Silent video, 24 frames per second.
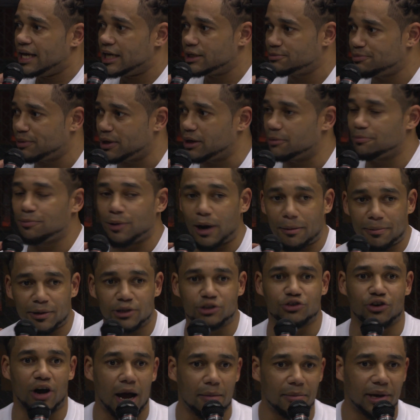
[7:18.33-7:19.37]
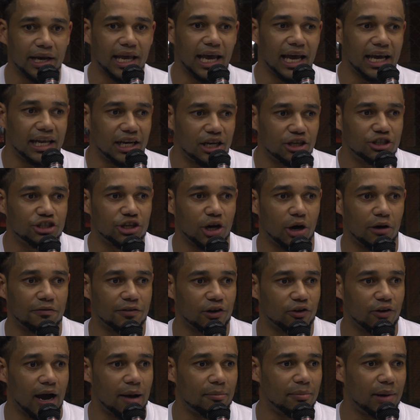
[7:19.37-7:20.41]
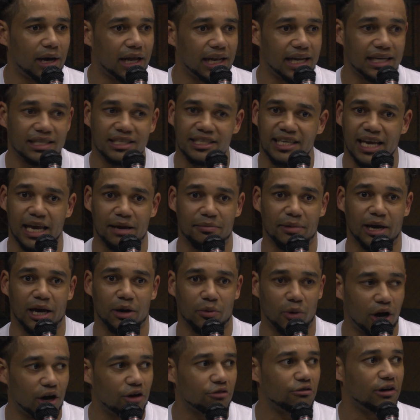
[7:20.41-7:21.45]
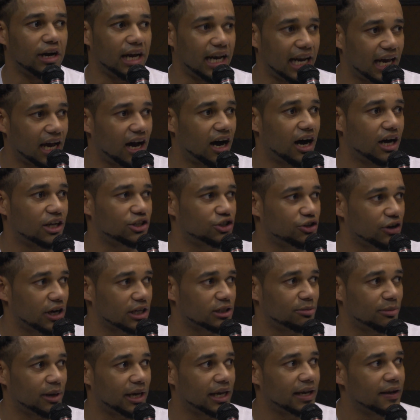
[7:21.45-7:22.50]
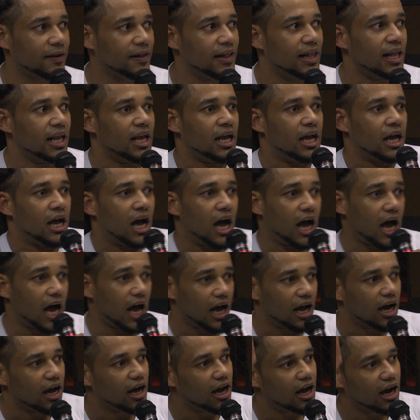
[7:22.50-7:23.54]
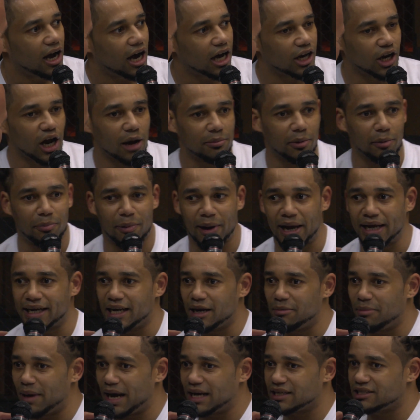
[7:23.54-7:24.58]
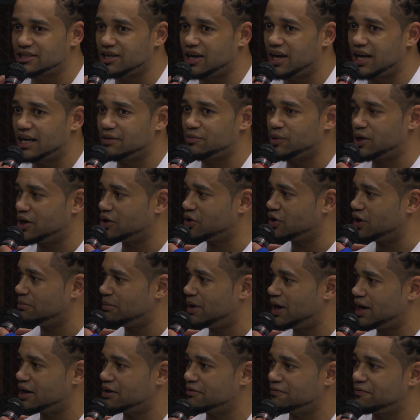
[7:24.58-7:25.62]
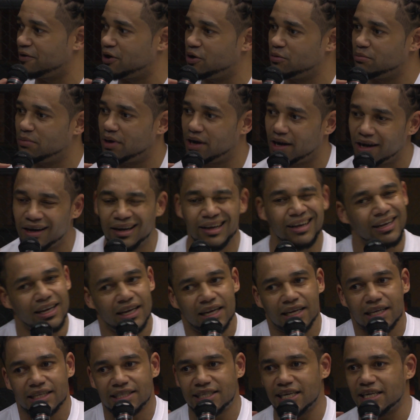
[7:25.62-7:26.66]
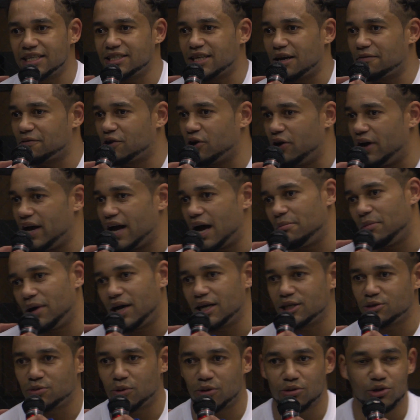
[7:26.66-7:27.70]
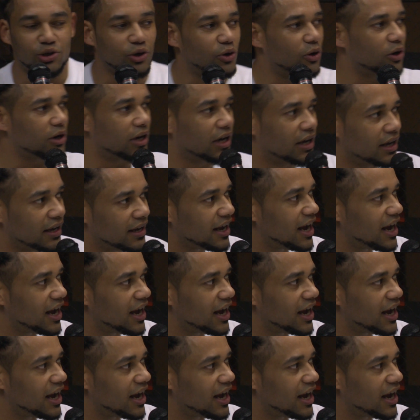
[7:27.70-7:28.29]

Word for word: It's been a proper drama getting this show off the ground, but this team here worked really hard, trust me. Uh, I know I'm a pain in the backside when I have got the microphone, but seeing as I've got it, I might as well talk.